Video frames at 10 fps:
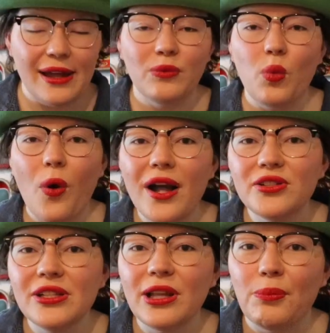and
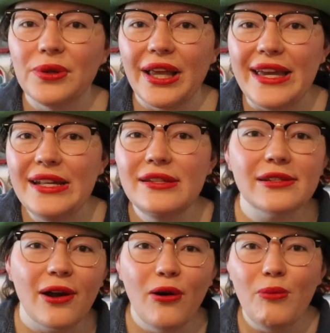watching the
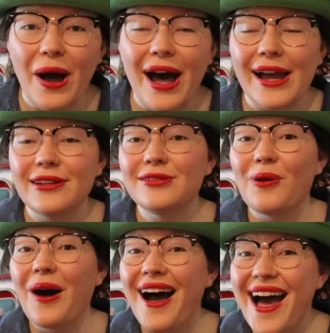planes go by
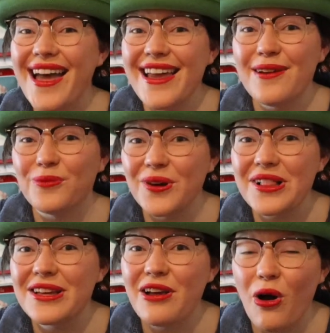so I am
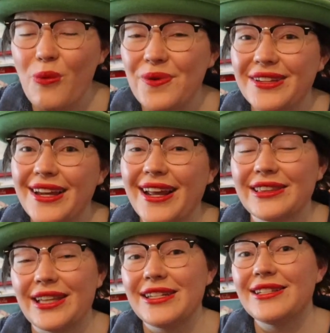really hoping to
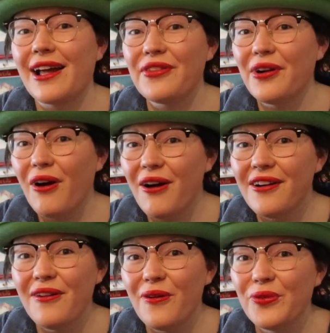get this now there
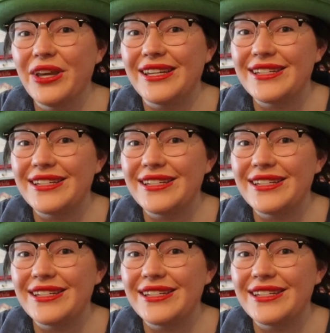are only